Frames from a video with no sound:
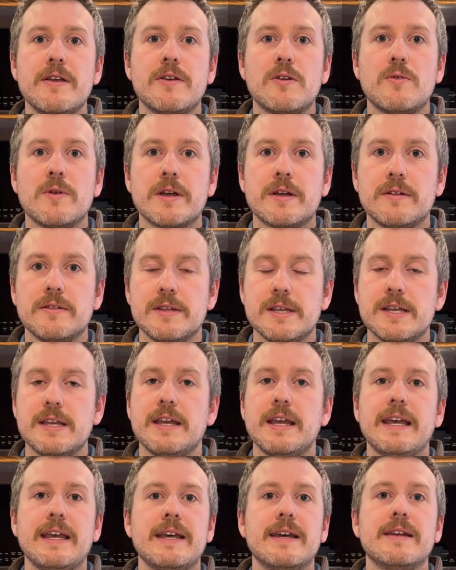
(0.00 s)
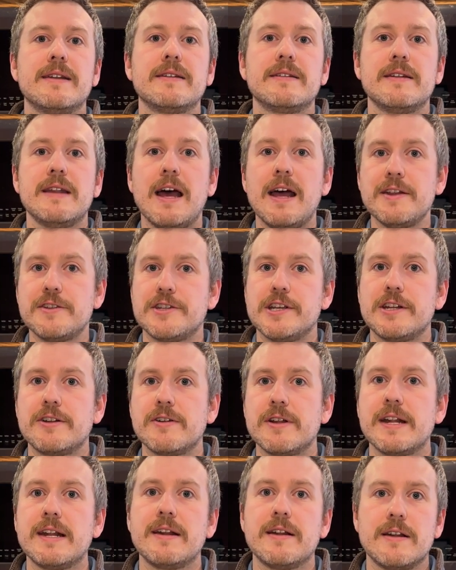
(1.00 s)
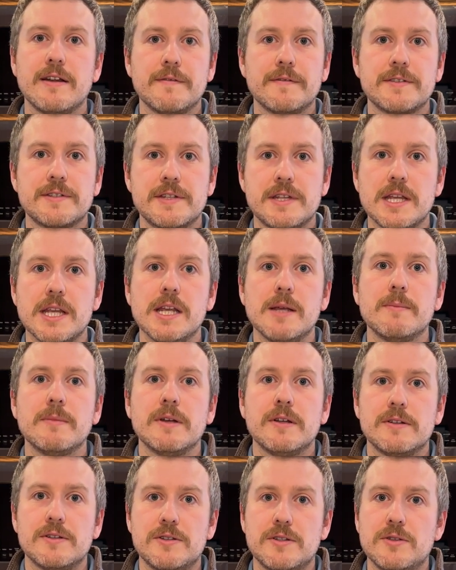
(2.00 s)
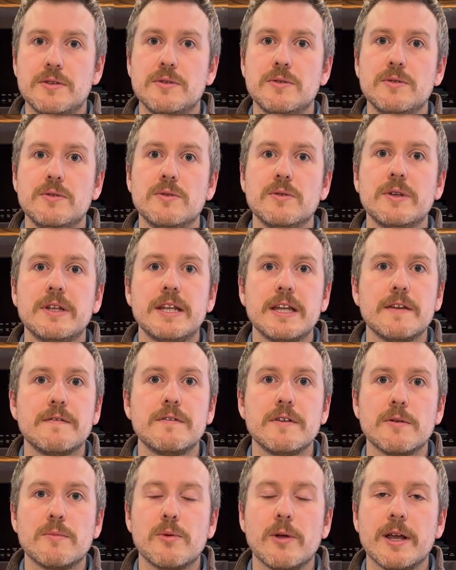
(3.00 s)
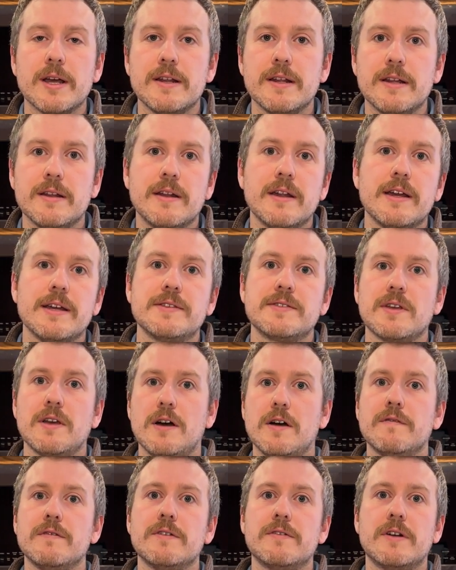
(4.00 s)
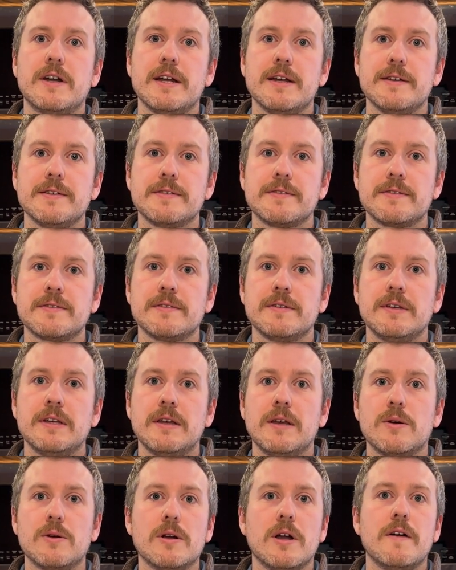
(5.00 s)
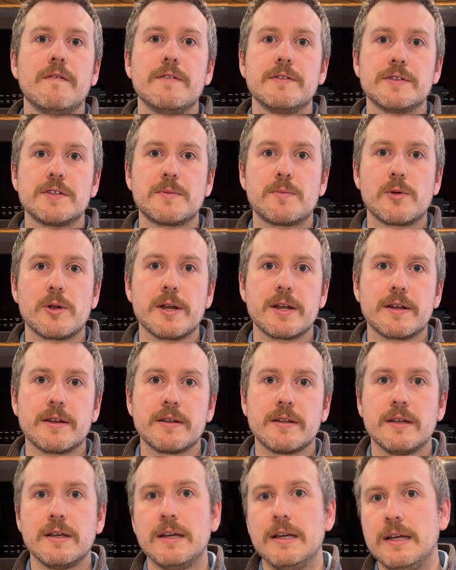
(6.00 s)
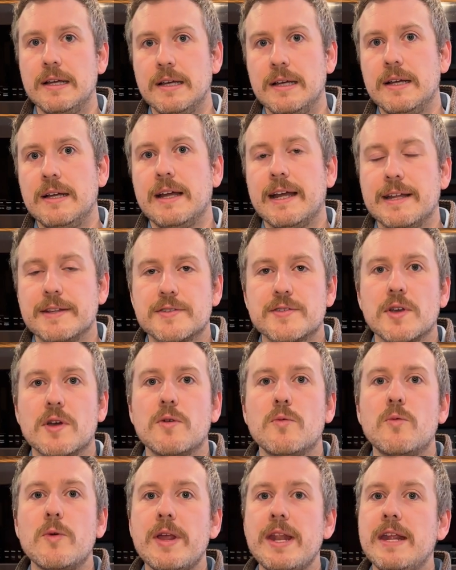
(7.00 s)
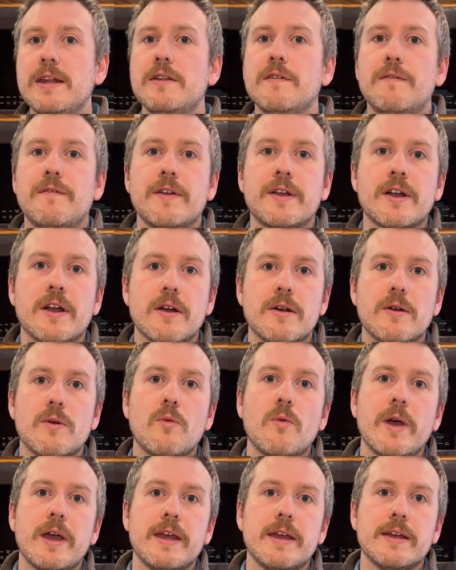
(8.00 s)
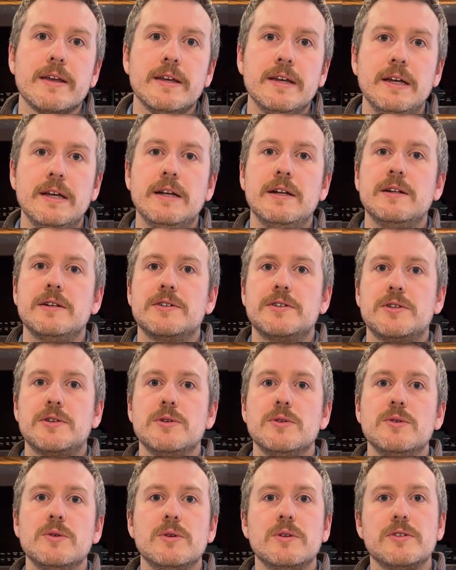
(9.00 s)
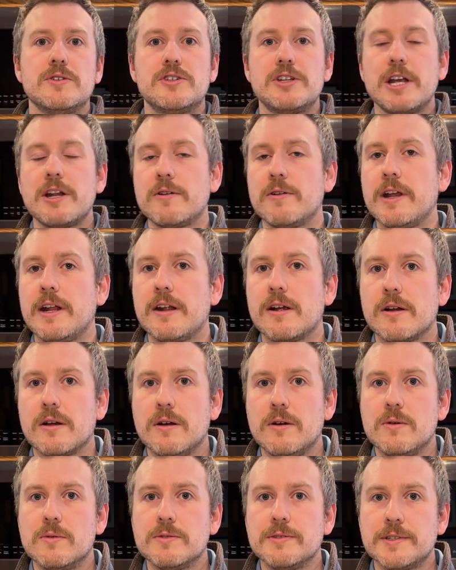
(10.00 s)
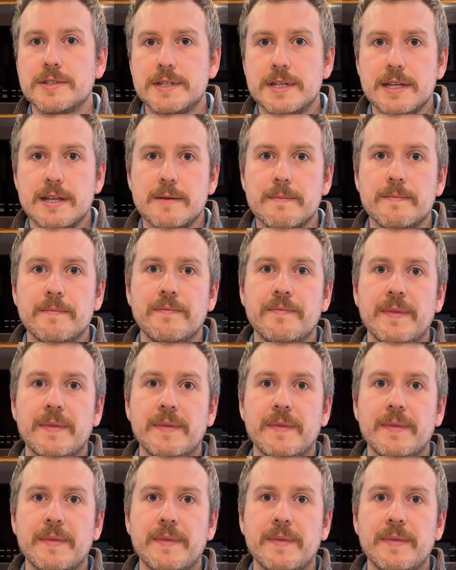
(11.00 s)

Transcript: quickly and not generating enough steam to give your bread a nice oven rise or oven spring. And so we need to figure out a way to generate our own steam.